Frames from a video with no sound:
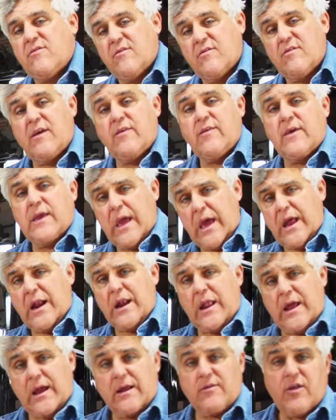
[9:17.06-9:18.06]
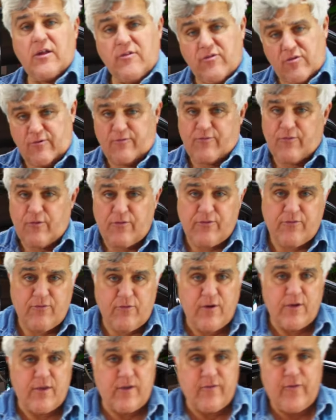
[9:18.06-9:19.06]
to say, the Cadillac, that's the Rolls
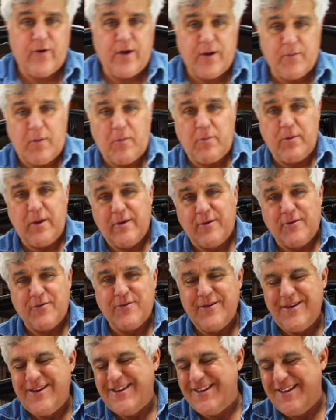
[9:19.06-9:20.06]
Royce of automobiles.